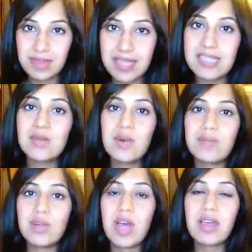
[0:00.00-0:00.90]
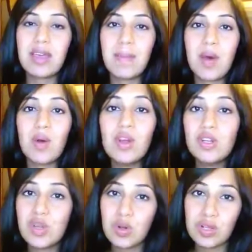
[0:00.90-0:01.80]
this is what I'm talking about.
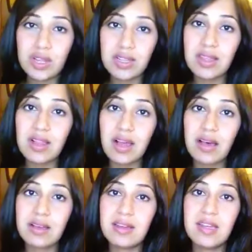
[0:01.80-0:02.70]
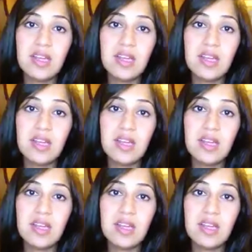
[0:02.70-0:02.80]
Don't look at the clock.